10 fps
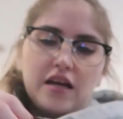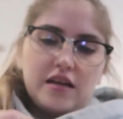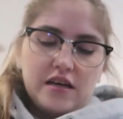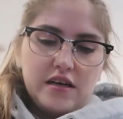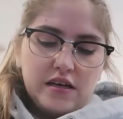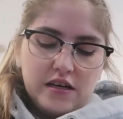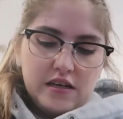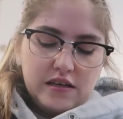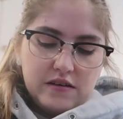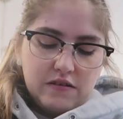Get
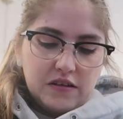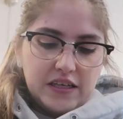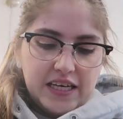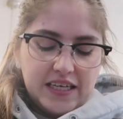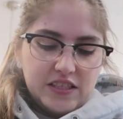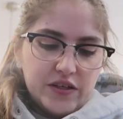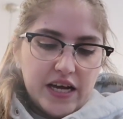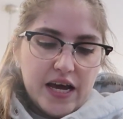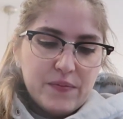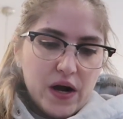scissors. Hold on, I can do
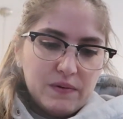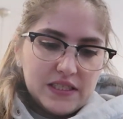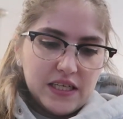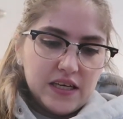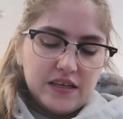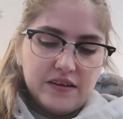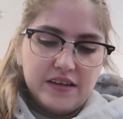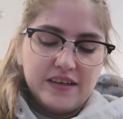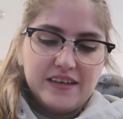it. I promise I can.